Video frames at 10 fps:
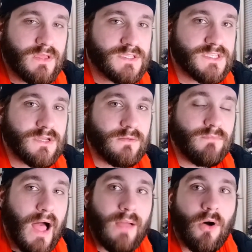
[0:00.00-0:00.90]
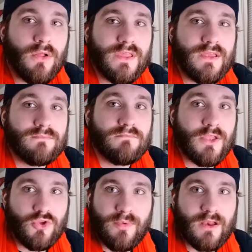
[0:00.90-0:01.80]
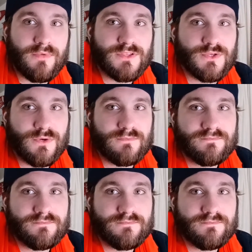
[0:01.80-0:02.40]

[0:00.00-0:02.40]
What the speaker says: Still, I'm all in, and you better be too.